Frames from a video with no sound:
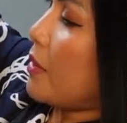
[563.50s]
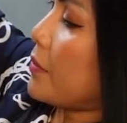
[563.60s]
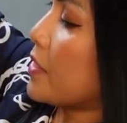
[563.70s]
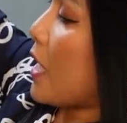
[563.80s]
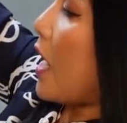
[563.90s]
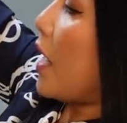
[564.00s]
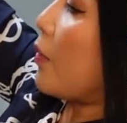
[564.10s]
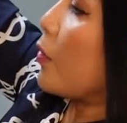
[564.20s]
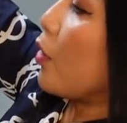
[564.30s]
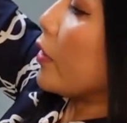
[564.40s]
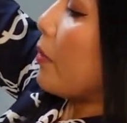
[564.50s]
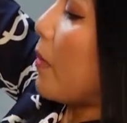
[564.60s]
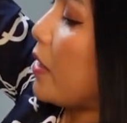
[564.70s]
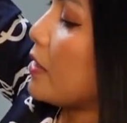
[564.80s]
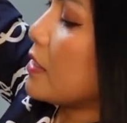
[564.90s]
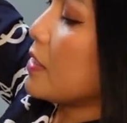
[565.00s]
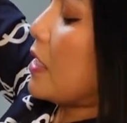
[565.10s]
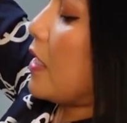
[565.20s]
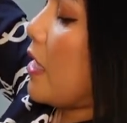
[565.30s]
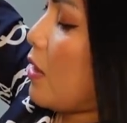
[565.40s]
style with all the buttons,
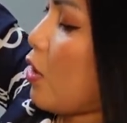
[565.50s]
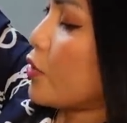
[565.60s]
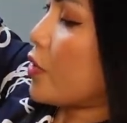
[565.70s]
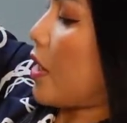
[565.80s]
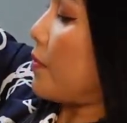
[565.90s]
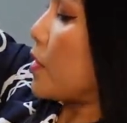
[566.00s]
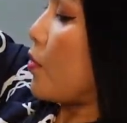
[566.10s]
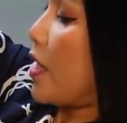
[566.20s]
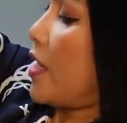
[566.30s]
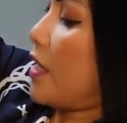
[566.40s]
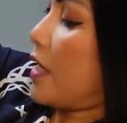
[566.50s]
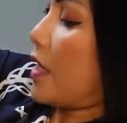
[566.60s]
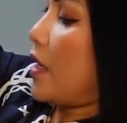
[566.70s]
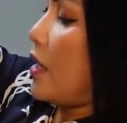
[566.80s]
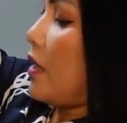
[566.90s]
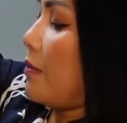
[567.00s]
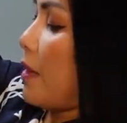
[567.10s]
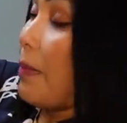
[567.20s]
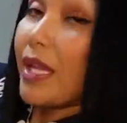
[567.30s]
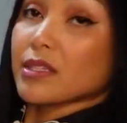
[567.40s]
and then also comes with
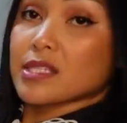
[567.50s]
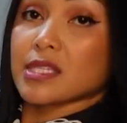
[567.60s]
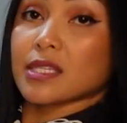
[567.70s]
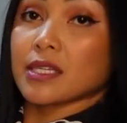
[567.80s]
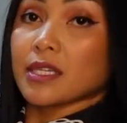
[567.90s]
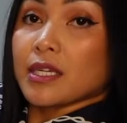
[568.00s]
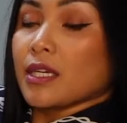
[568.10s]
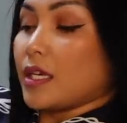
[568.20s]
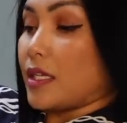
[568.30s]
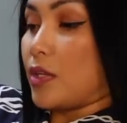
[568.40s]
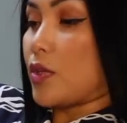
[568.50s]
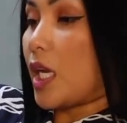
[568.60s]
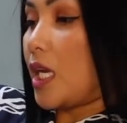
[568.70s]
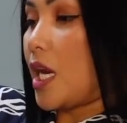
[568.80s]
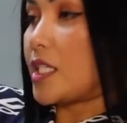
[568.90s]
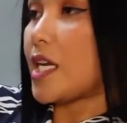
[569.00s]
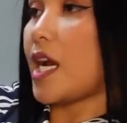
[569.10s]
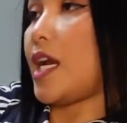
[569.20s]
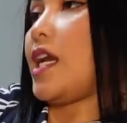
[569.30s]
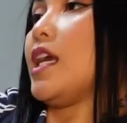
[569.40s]
a belt that you can
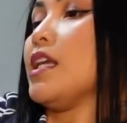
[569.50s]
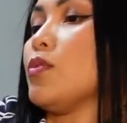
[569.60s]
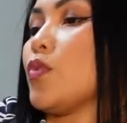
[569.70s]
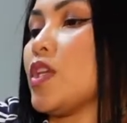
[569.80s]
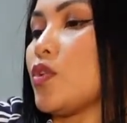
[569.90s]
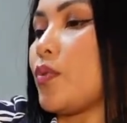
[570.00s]
tie in when you're